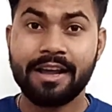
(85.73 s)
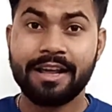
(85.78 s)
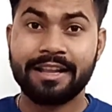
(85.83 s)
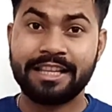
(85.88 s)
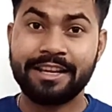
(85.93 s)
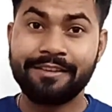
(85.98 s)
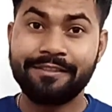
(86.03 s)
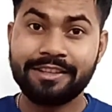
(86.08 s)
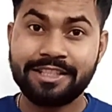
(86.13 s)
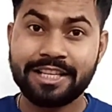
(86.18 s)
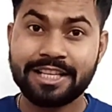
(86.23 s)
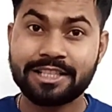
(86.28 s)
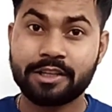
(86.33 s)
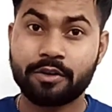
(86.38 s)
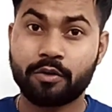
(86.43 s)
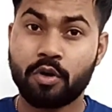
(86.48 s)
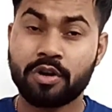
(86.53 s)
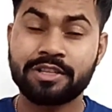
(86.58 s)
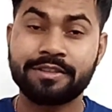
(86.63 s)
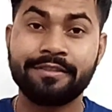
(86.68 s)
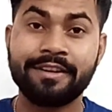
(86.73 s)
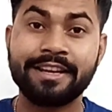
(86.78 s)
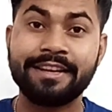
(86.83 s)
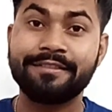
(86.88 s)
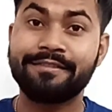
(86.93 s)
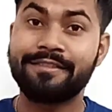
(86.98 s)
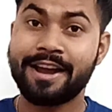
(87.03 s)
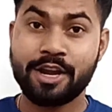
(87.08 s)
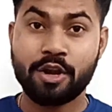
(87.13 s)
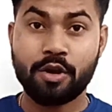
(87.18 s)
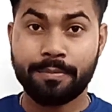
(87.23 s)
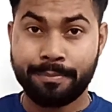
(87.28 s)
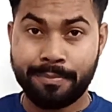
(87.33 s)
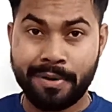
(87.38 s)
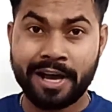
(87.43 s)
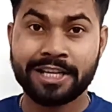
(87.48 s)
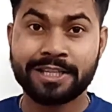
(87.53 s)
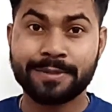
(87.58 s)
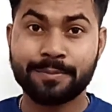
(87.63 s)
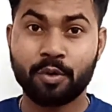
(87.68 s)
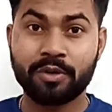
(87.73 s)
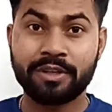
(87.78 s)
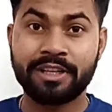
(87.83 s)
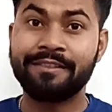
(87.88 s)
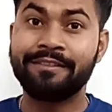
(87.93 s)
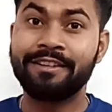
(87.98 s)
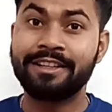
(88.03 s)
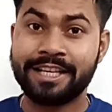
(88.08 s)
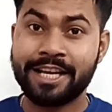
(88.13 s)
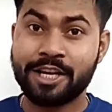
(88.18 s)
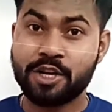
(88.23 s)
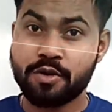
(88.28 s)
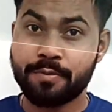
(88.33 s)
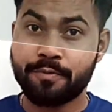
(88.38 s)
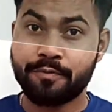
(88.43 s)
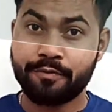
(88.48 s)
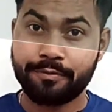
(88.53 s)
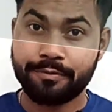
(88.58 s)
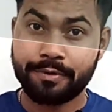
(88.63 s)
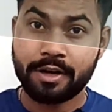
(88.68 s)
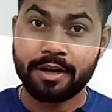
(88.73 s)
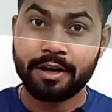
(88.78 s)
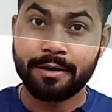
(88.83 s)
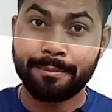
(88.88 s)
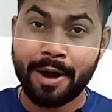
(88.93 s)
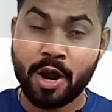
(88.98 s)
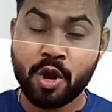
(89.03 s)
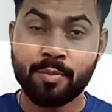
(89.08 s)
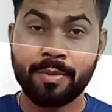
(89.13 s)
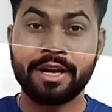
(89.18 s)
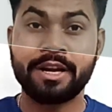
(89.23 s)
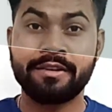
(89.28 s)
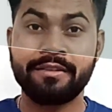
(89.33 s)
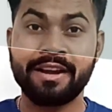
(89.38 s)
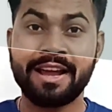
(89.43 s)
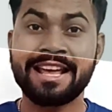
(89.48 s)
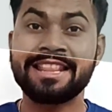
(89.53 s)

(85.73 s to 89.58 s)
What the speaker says: They will just cross verify your passport, they will take your biometric,